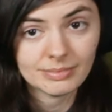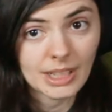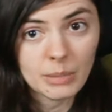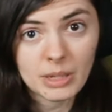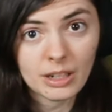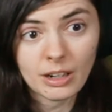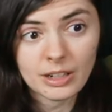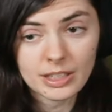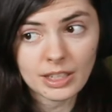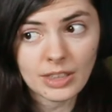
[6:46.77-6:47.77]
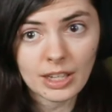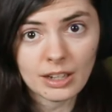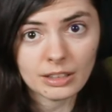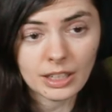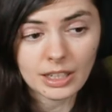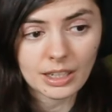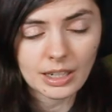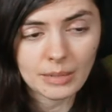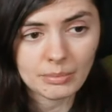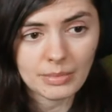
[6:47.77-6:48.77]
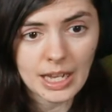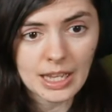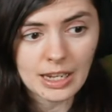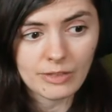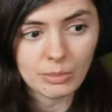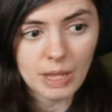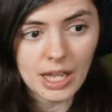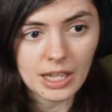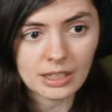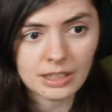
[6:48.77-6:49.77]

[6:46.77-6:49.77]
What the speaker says: I mean, honestly, they got lucky. I ain't even mad.